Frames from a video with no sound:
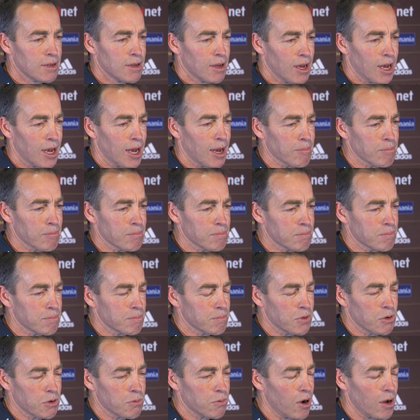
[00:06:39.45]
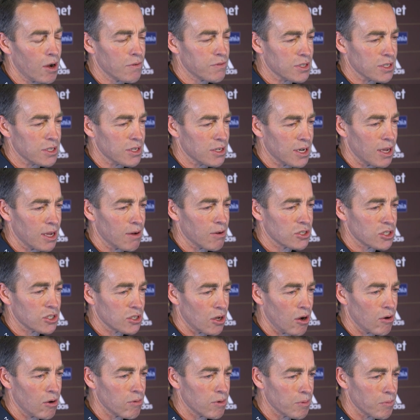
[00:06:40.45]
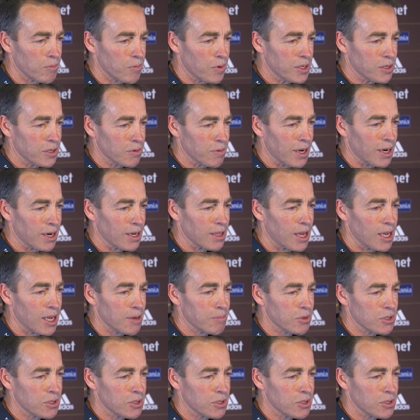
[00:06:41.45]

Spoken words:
My wife didn't know a soul when we went to Adelaide,